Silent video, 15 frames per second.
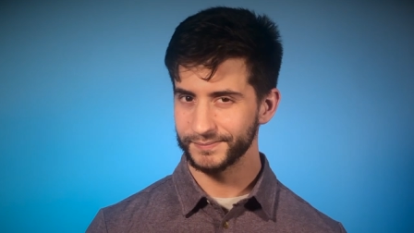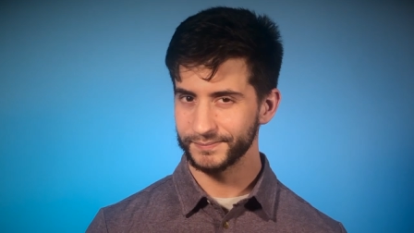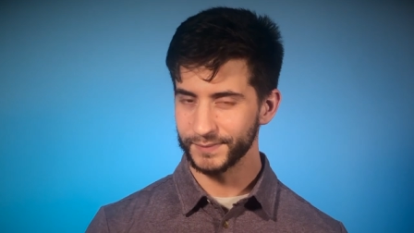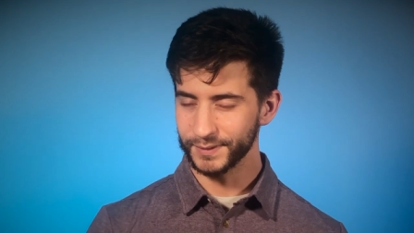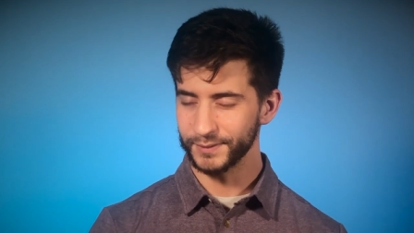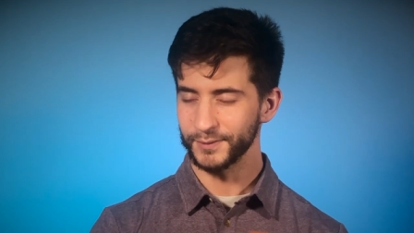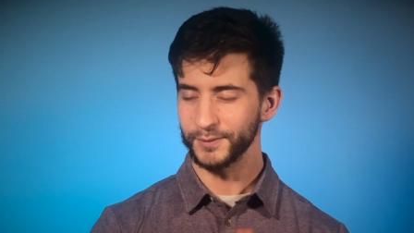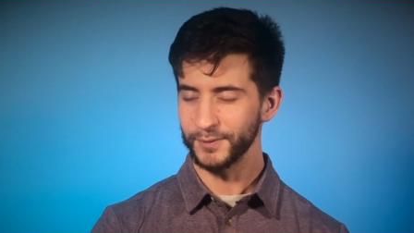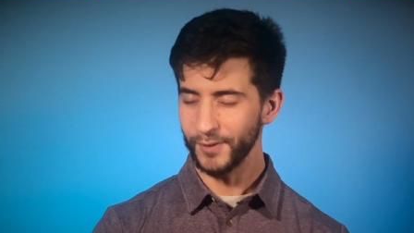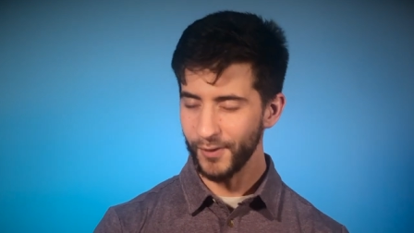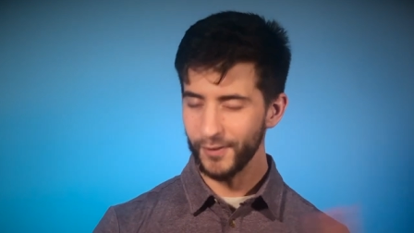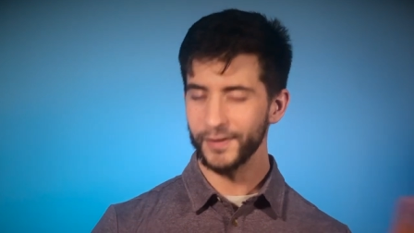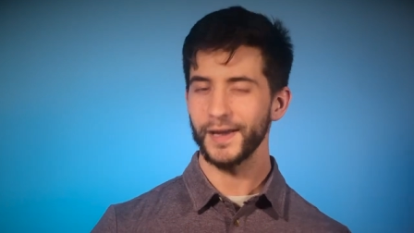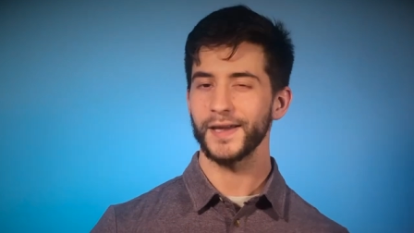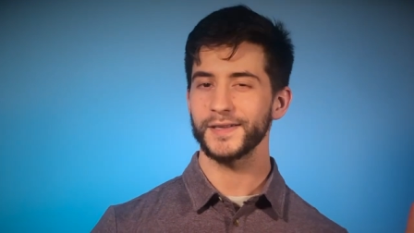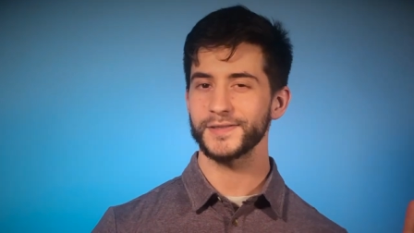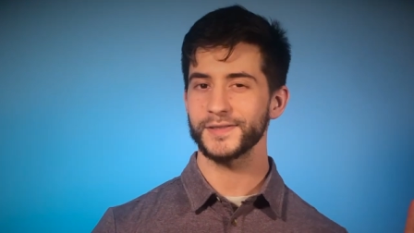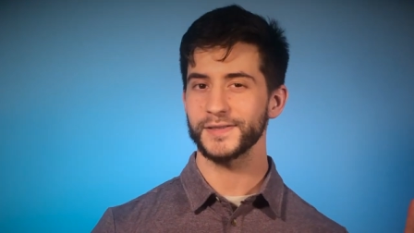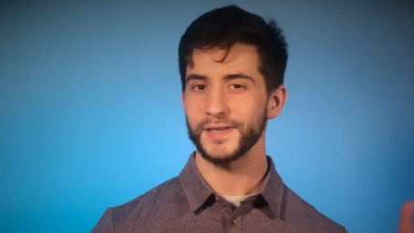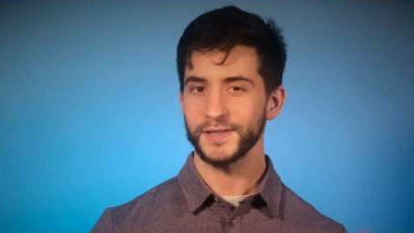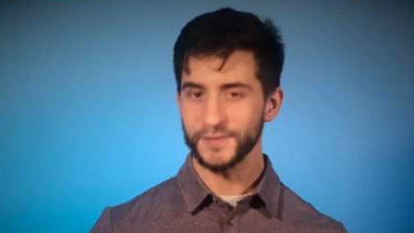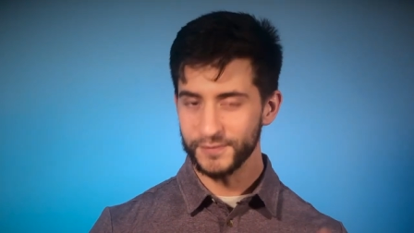But long
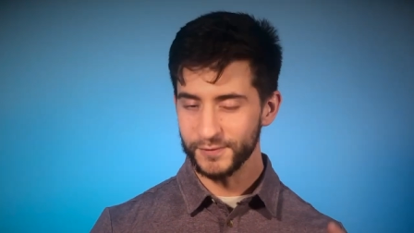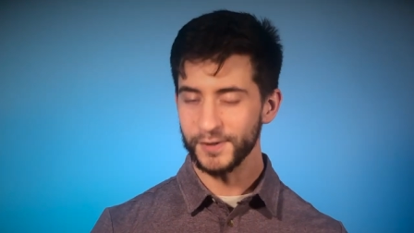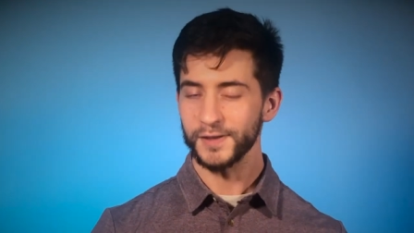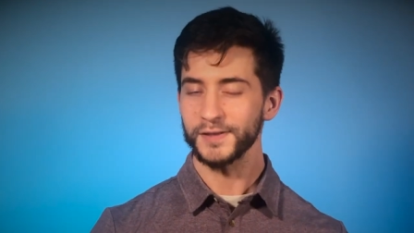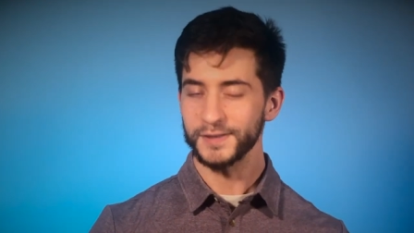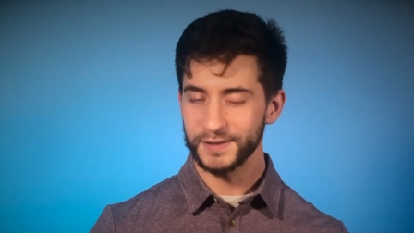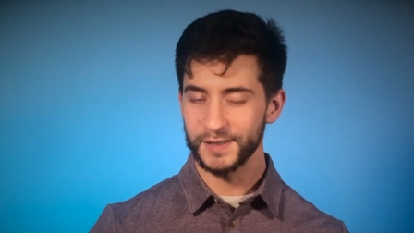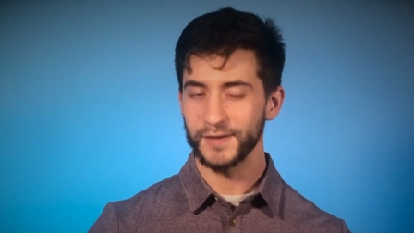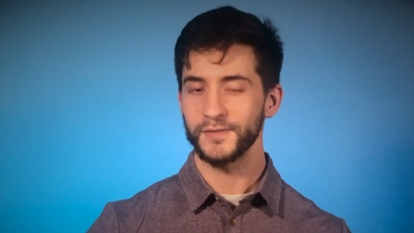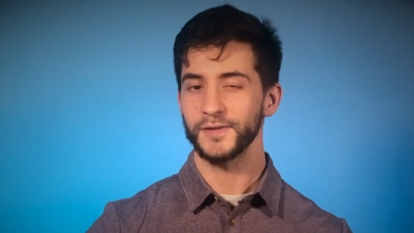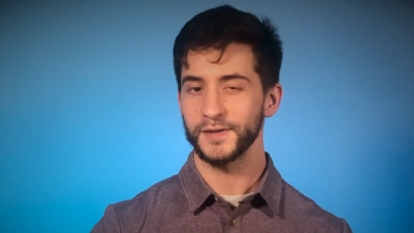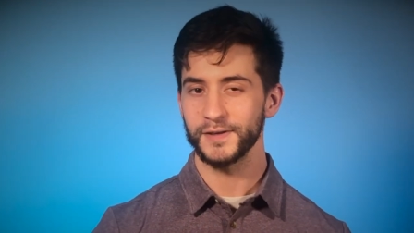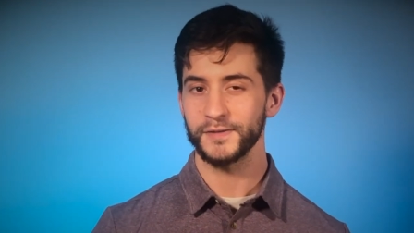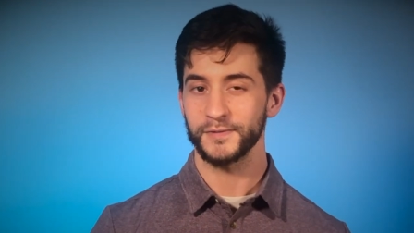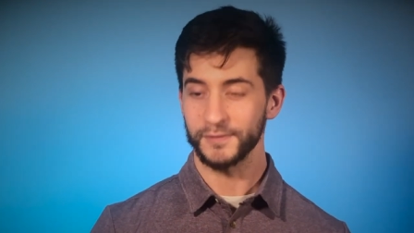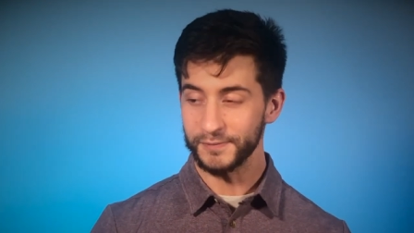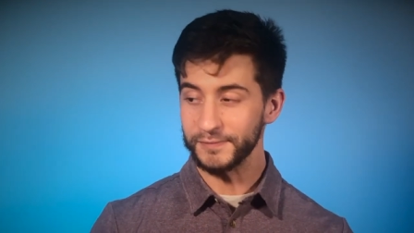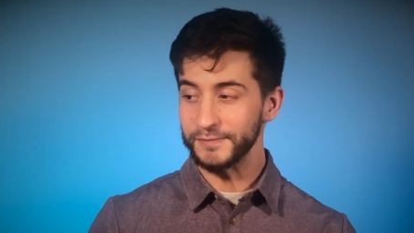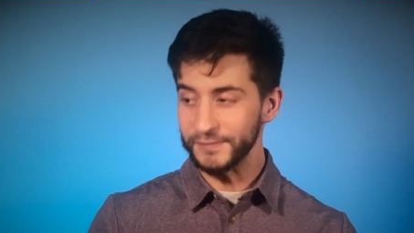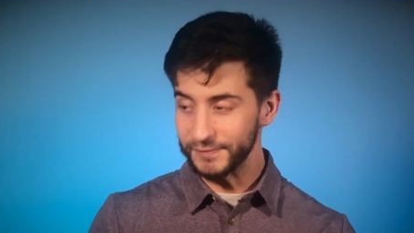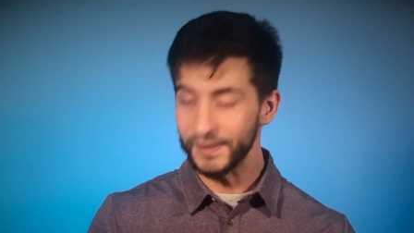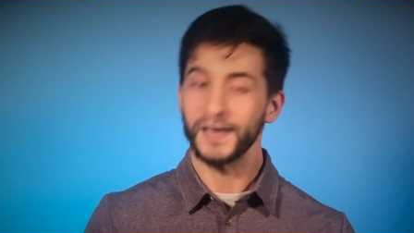answer gets fairly
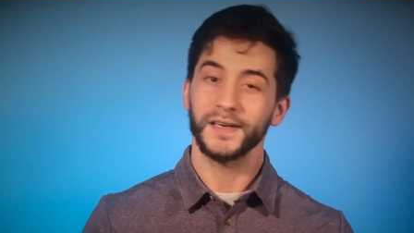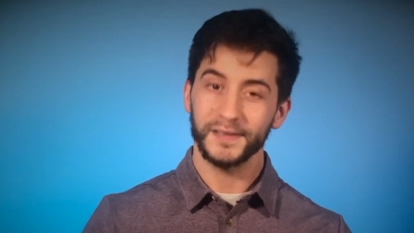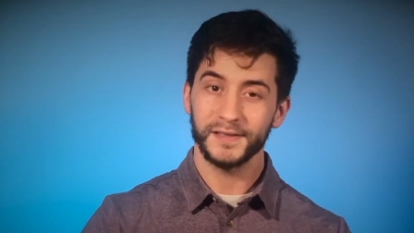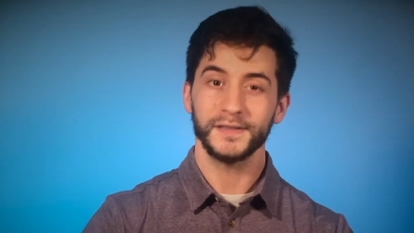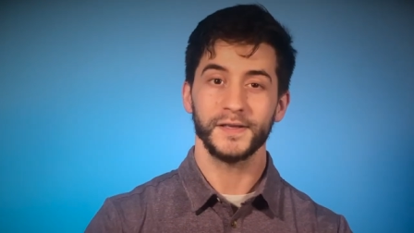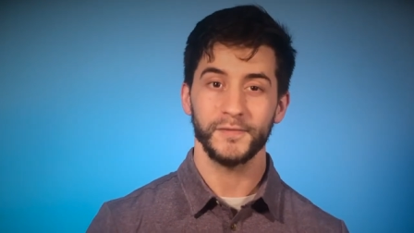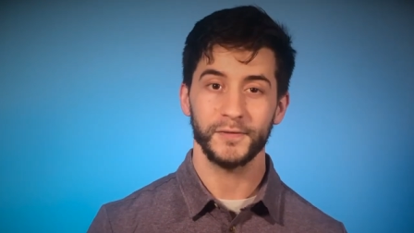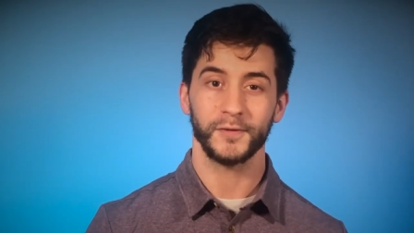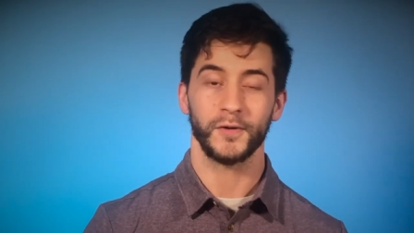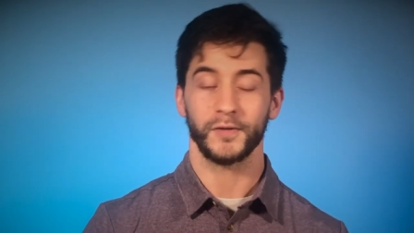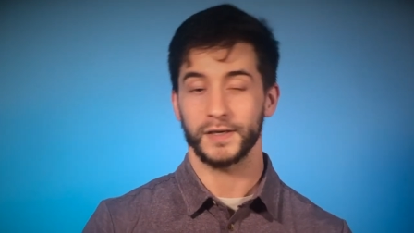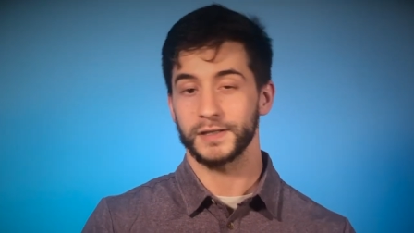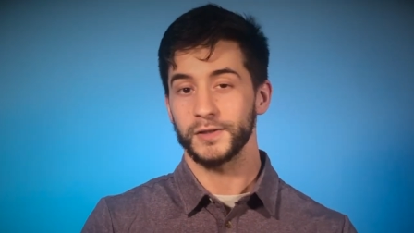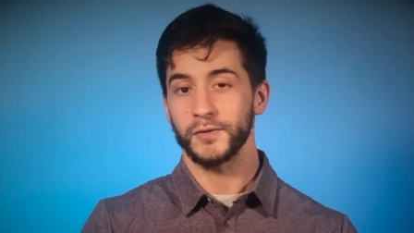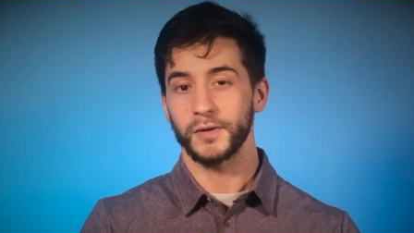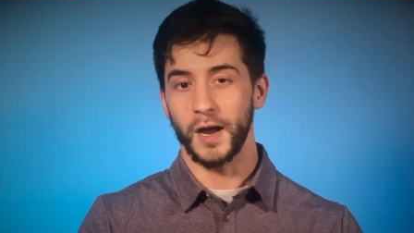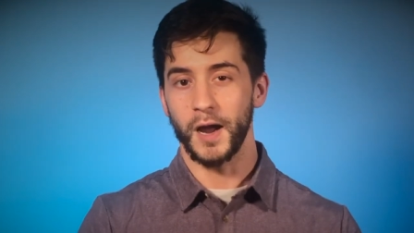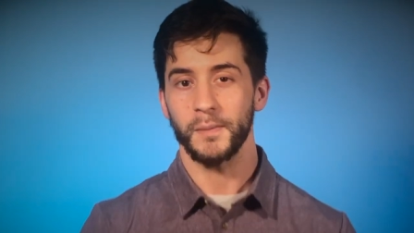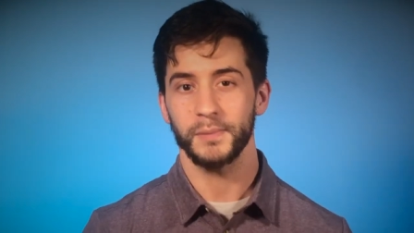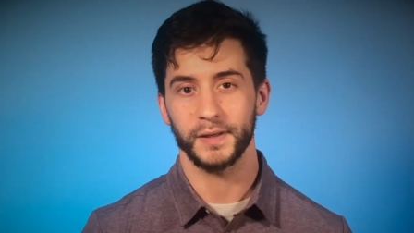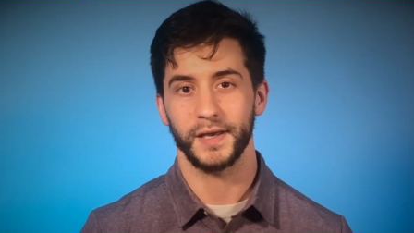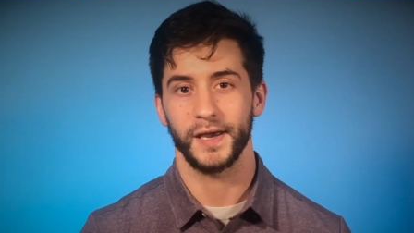difficult, gets a little
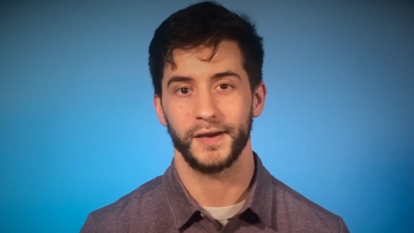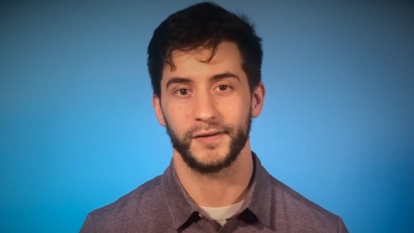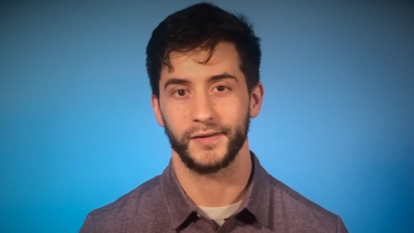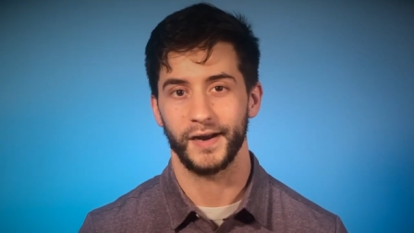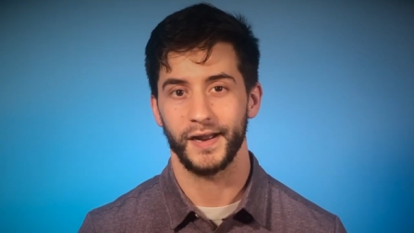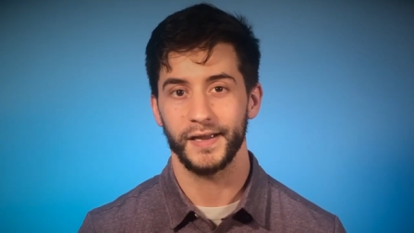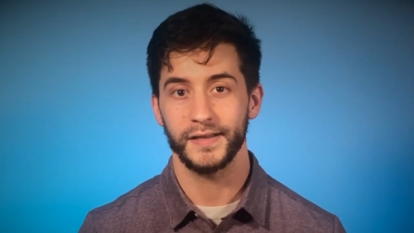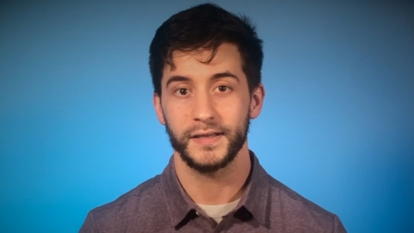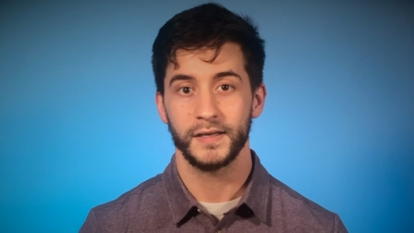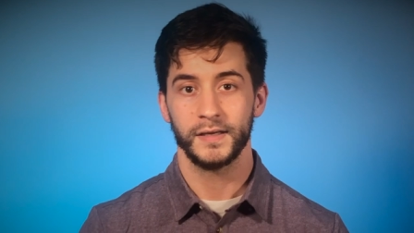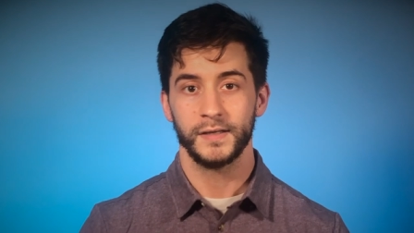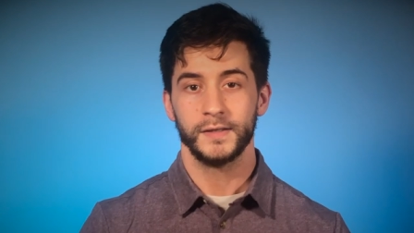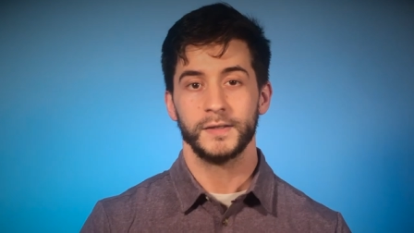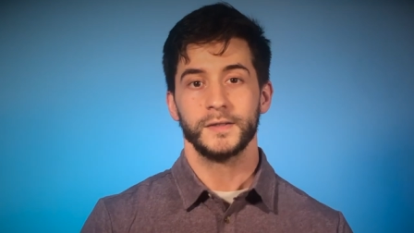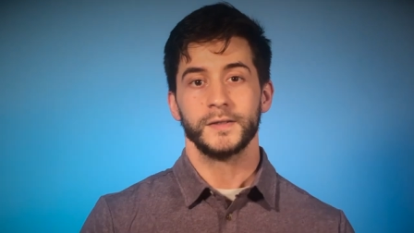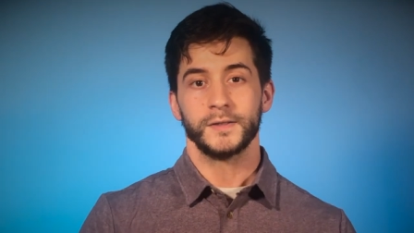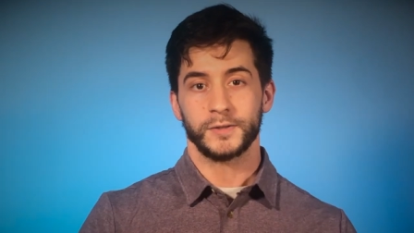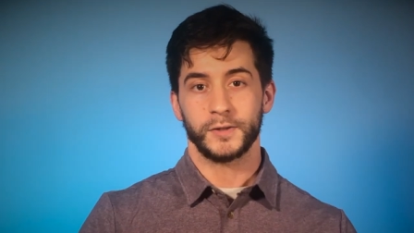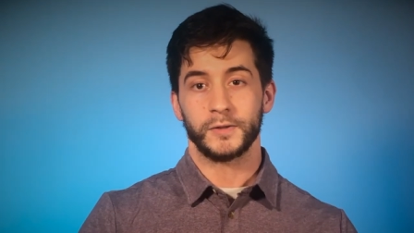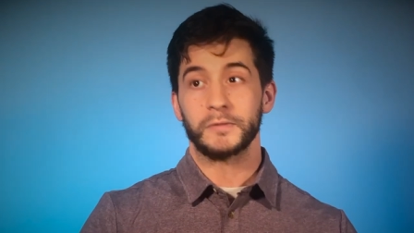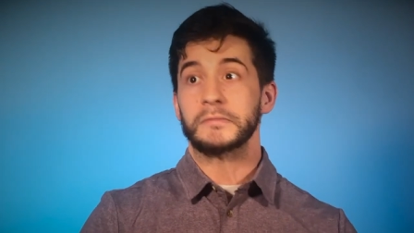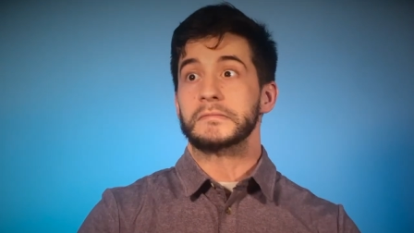complicated, right?
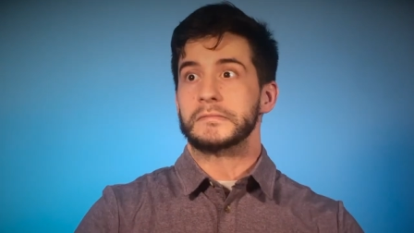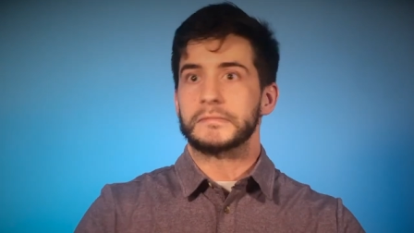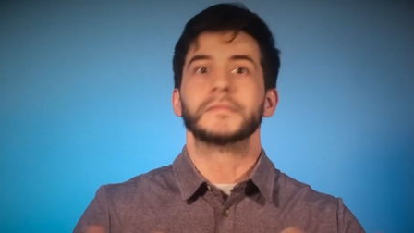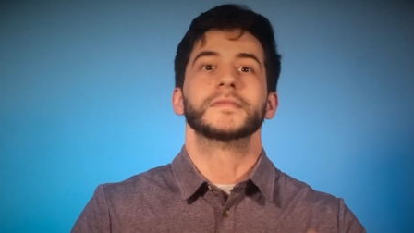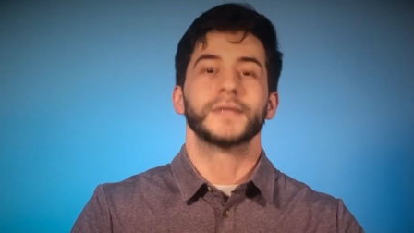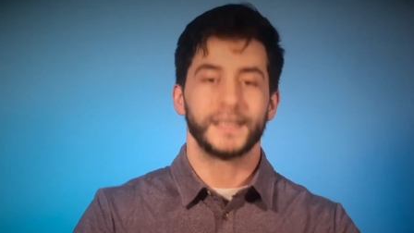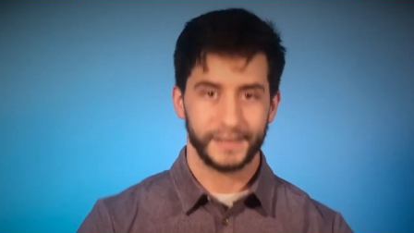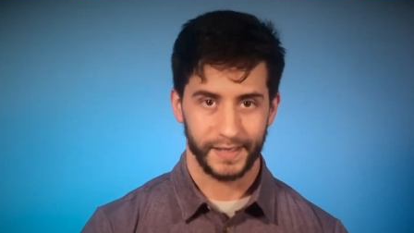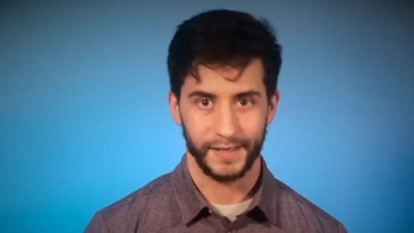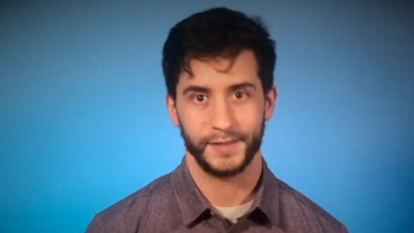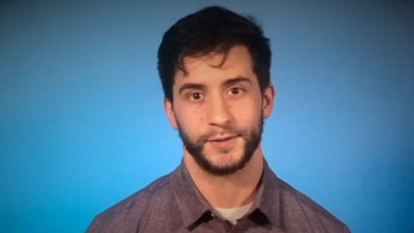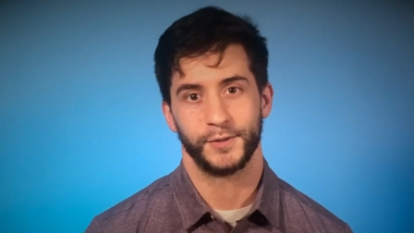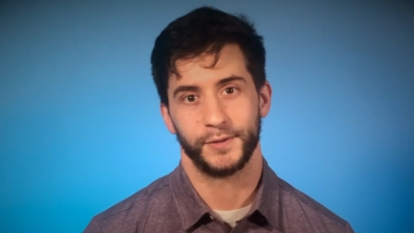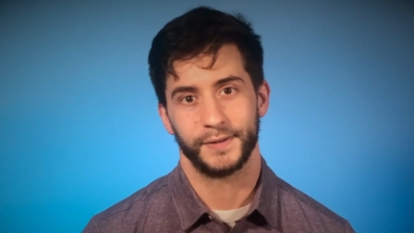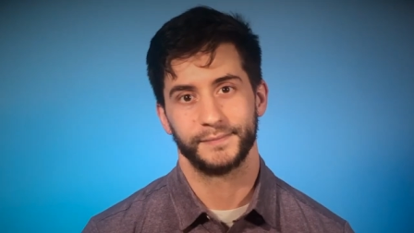So, let's get into it.